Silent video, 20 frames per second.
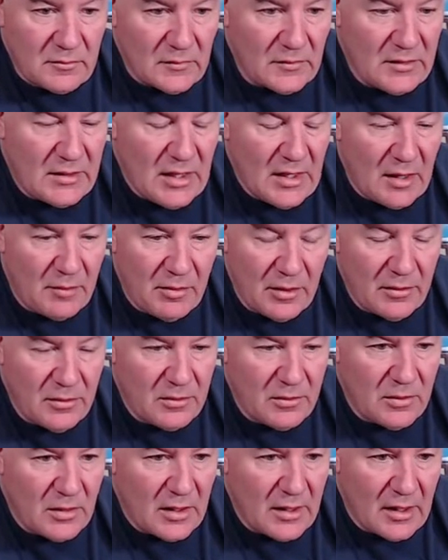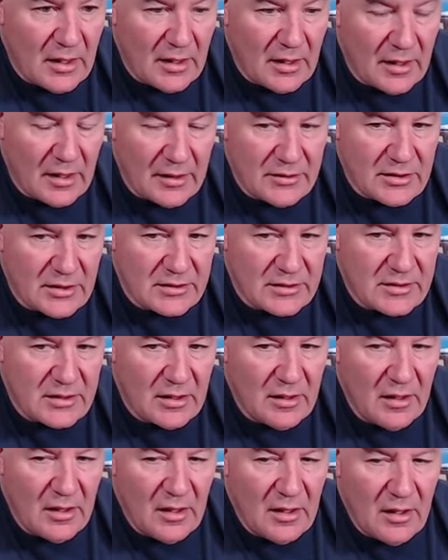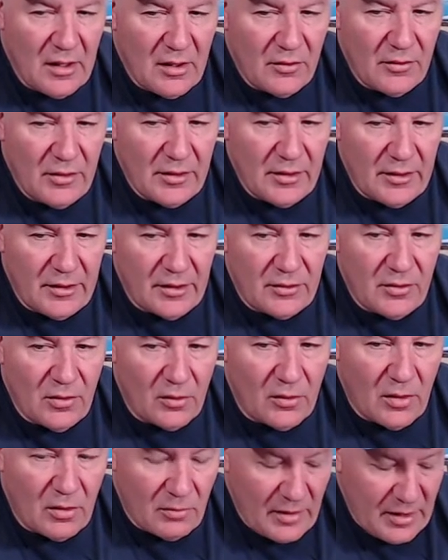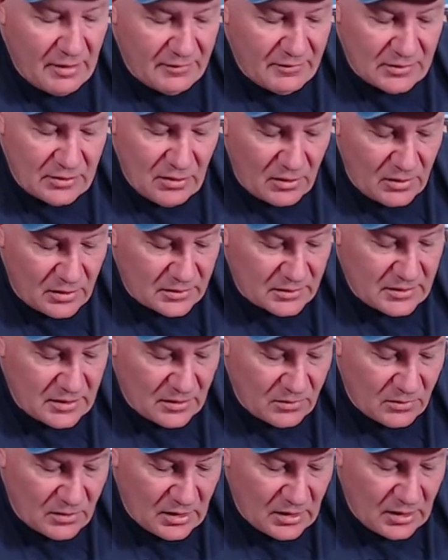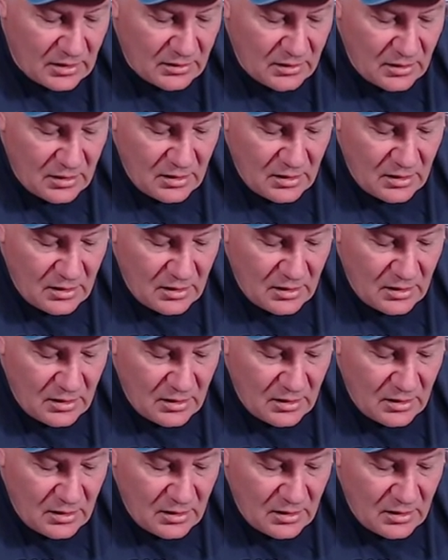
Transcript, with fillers: Deborah, who I, I just really adore. We haven't talked in a while.